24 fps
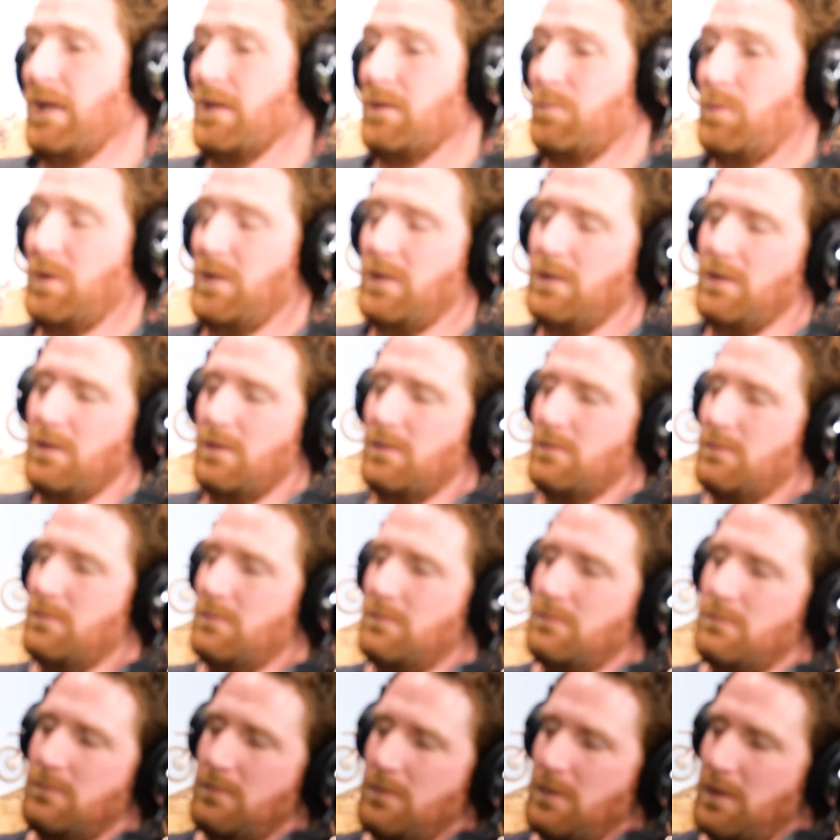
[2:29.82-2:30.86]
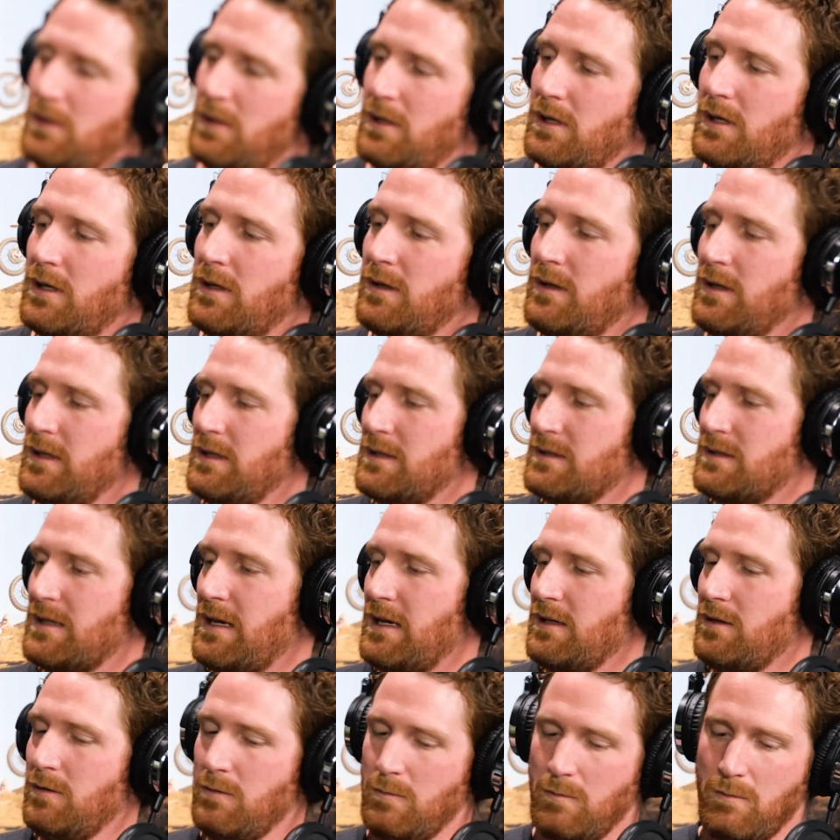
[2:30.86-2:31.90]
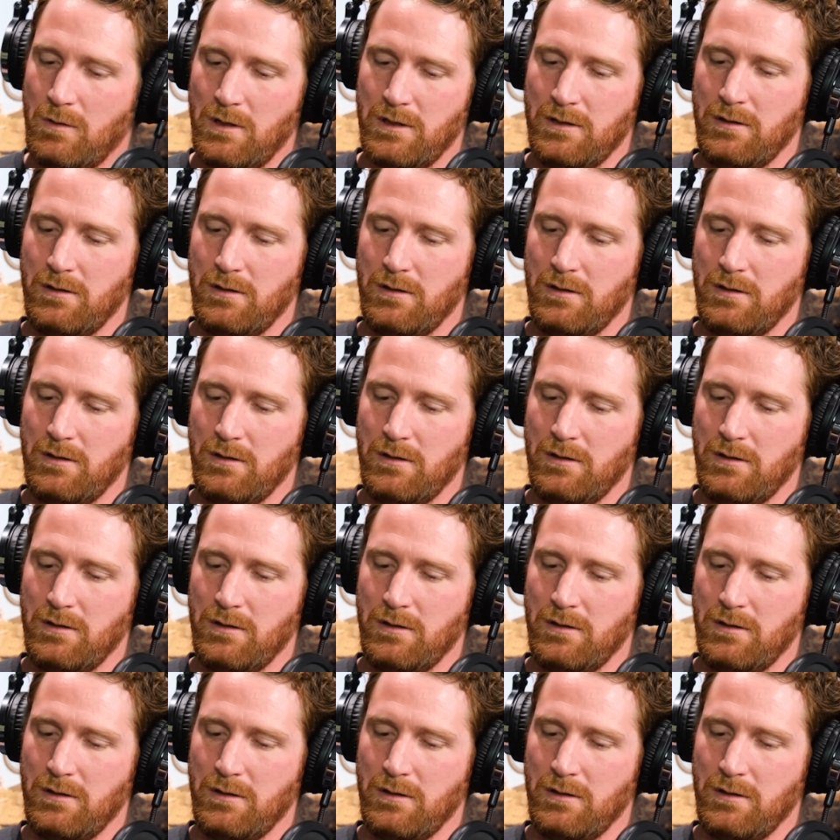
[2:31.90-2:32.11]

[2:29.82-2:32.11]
opinion is that you want